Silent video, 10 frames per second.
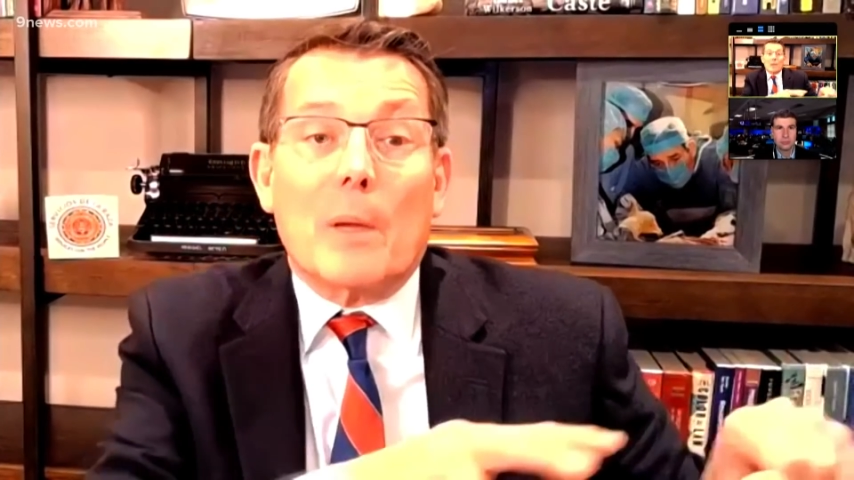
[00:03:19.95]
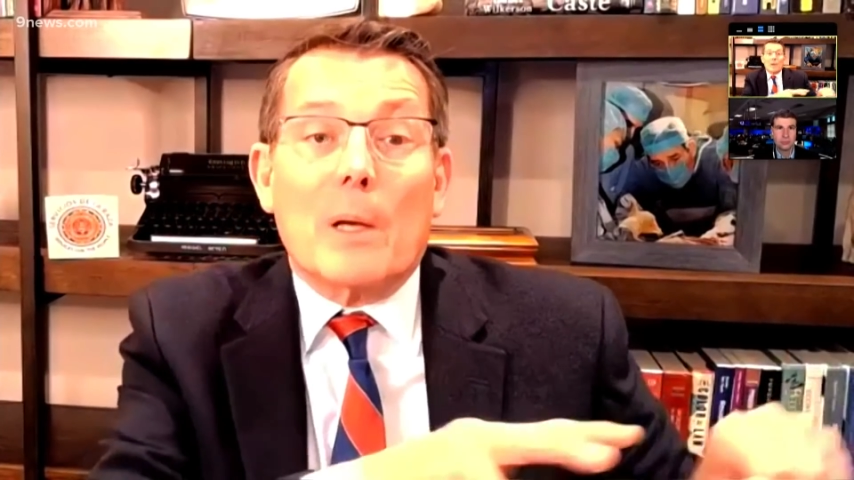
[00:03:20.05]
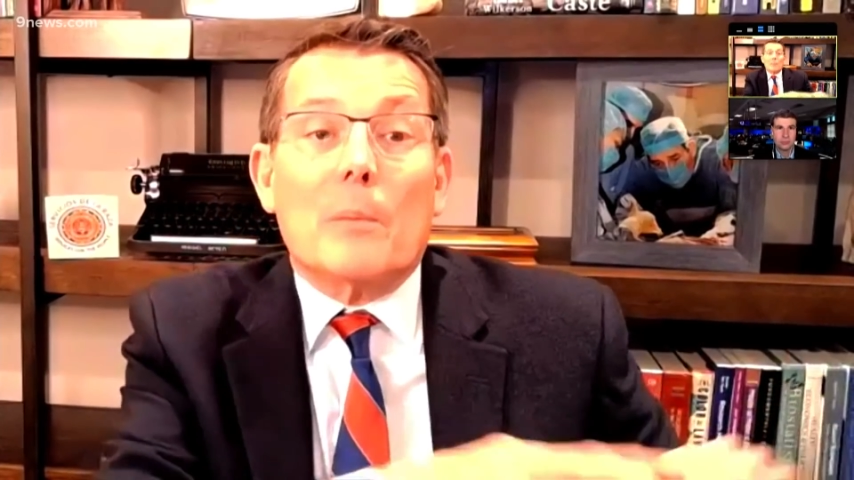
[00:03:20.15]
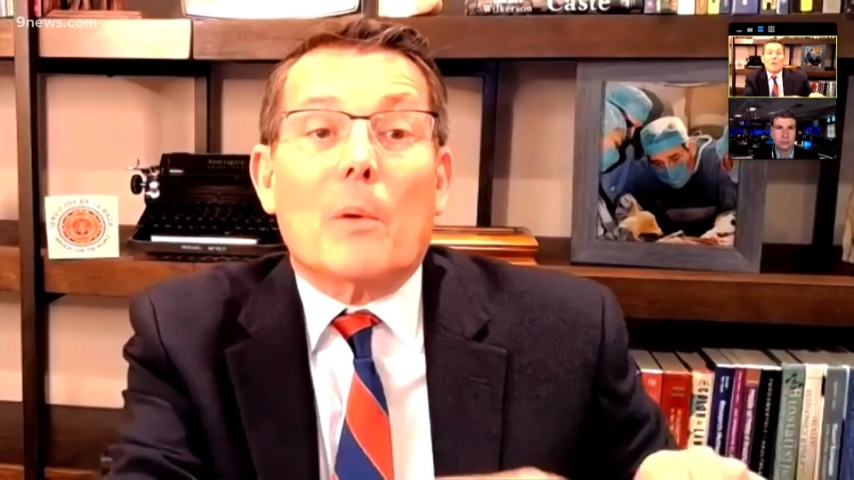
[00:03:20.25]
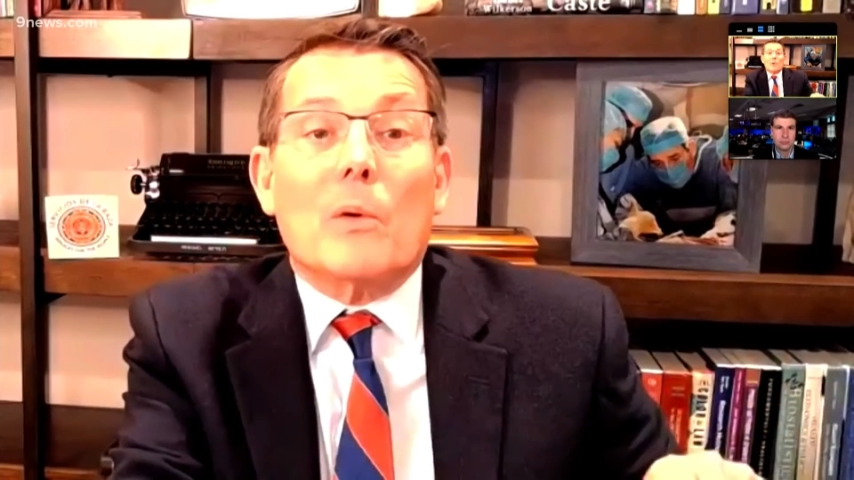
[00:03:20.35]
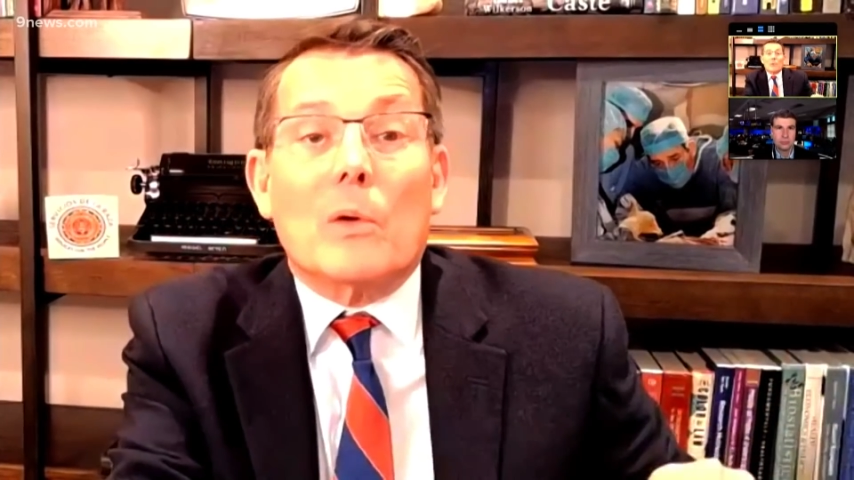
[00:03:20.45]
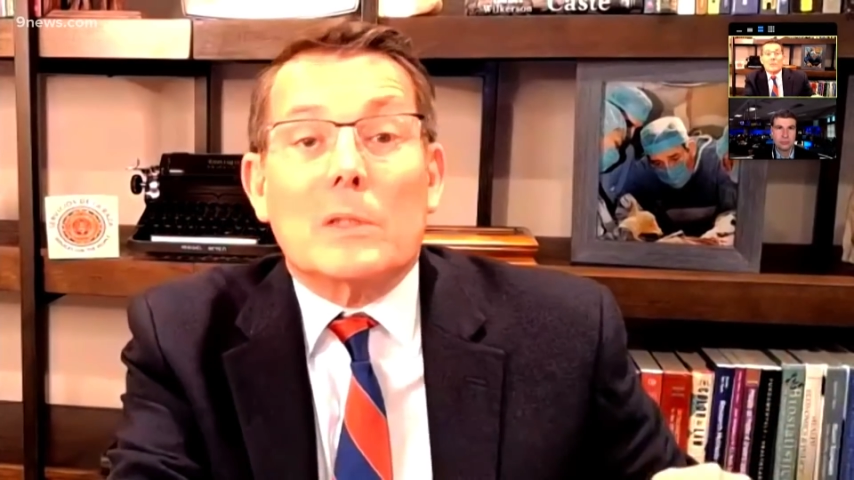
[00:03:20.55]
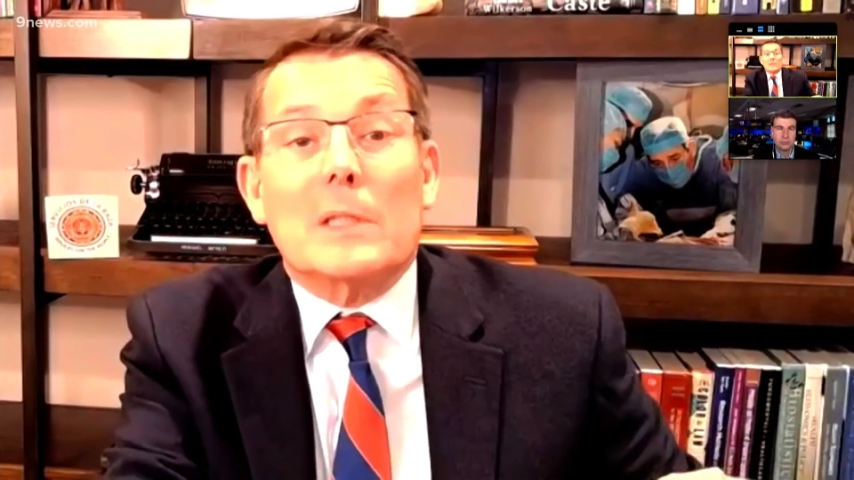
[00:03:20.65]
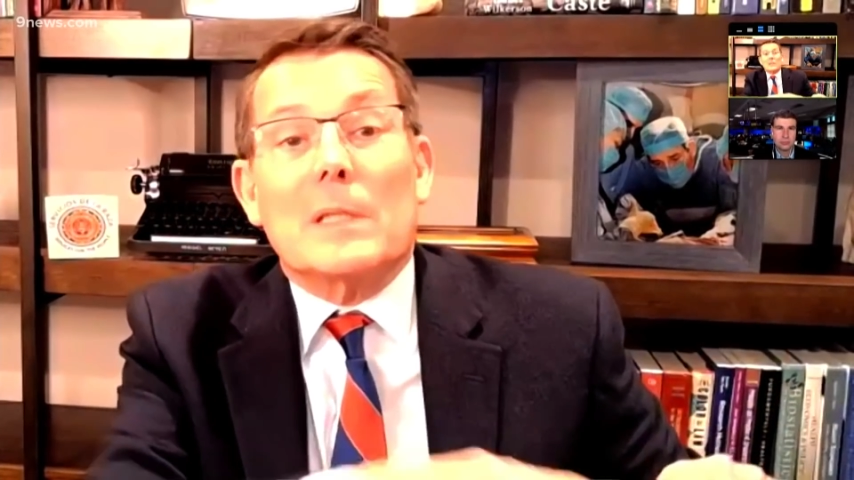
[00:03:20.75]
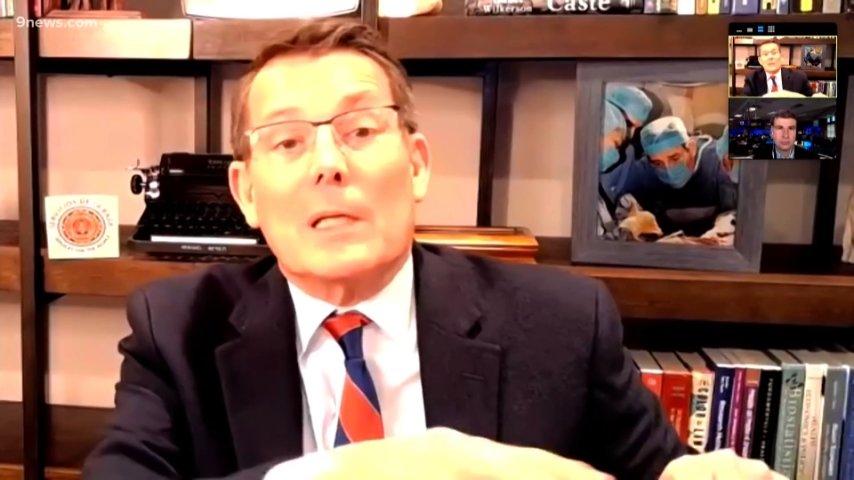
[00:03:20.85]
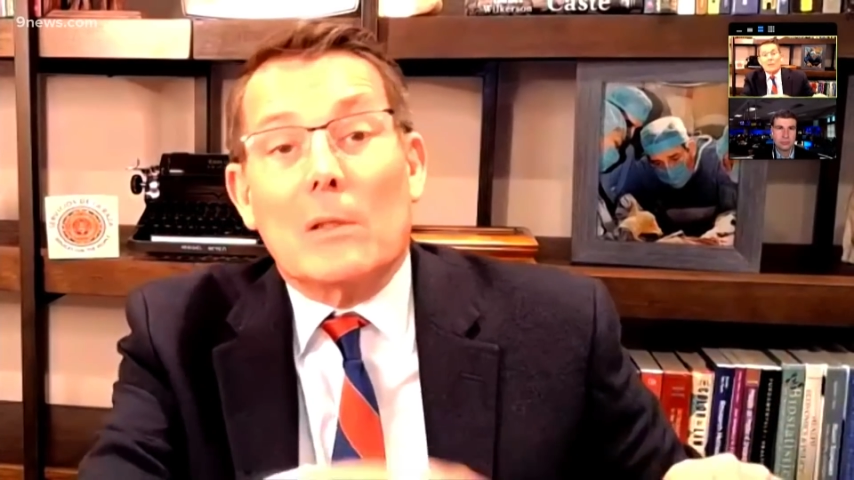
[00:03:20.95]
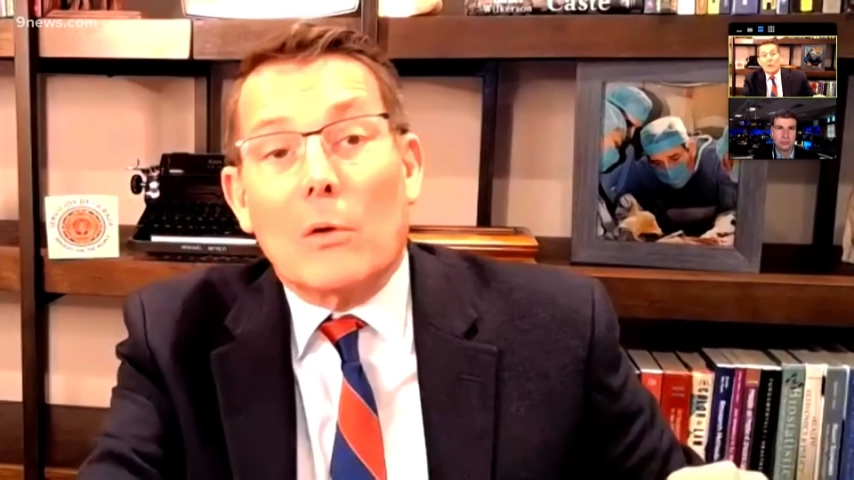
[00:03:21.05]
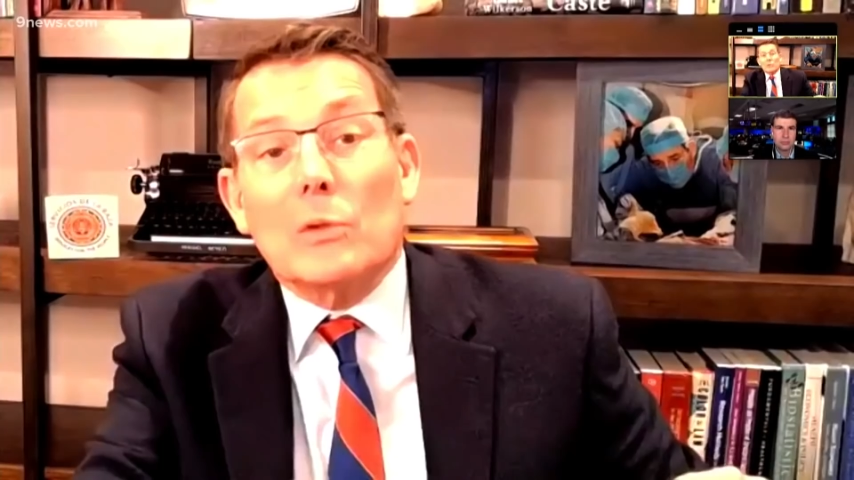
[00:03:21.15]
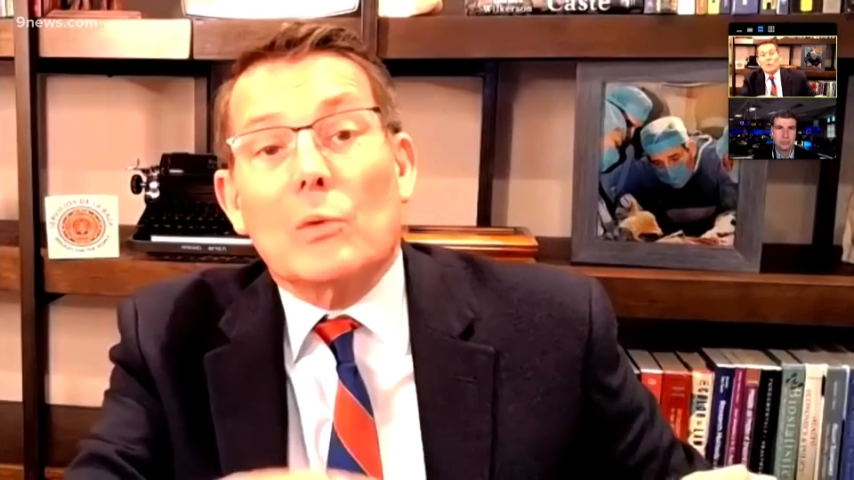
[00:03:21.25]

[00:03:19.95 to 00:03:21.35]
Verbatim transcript: better prognosis than those